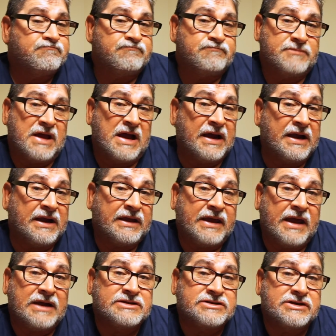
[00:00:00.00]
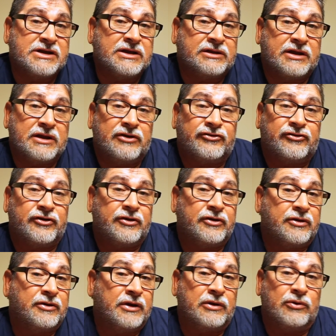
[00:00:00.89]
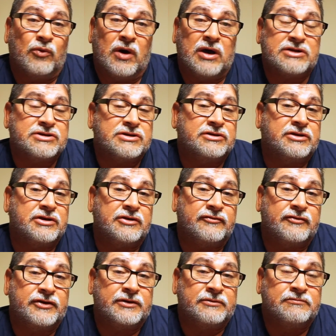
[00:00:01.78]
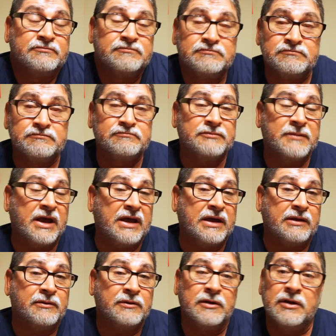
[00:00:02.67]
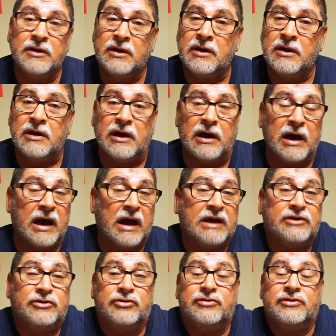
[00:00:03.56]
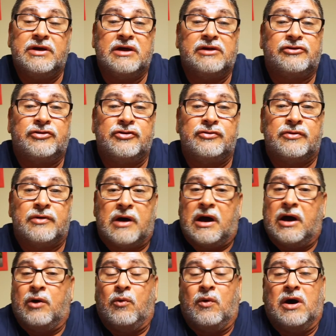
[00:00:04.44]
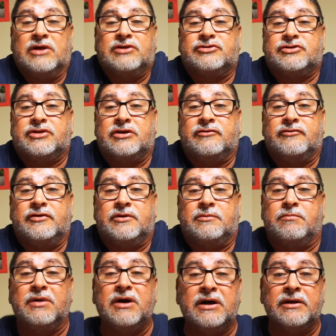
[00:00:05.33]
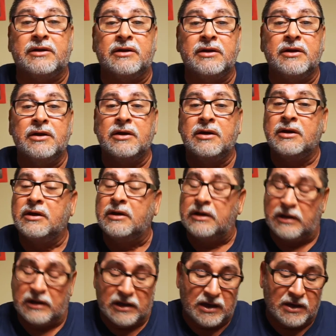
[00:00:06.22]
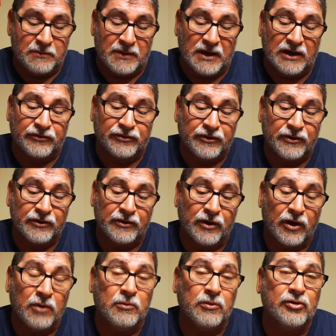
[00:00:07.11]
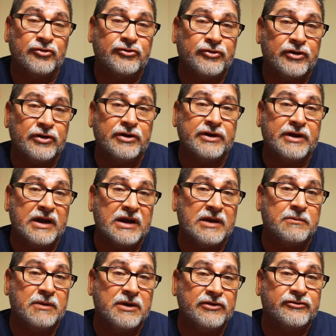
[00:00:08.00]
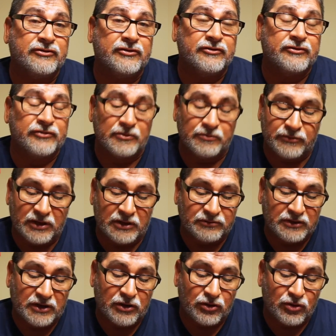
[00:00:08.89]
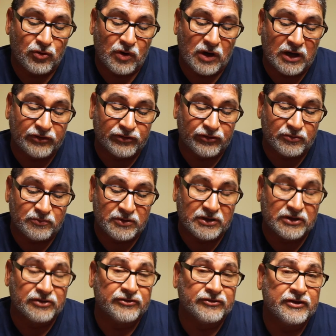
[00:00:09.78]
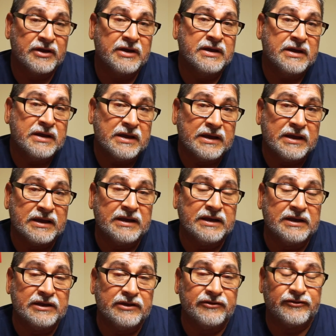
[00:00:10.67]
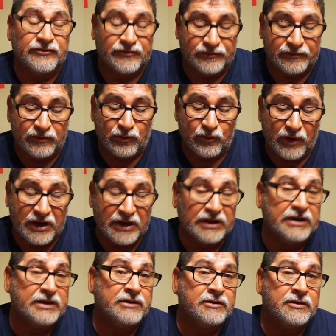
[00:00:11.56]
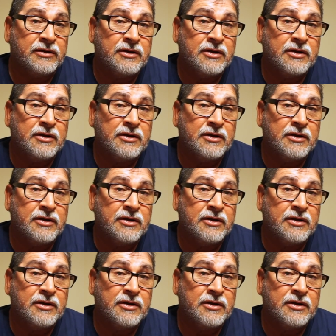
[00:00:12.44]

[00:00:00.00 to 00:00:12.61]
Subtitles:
Not gonna catch anything sitting and watching TV. Hey, I do that too. I watch TV, but I'm out there almost on a daily basis. Sometimes I don't go out there because it is raining,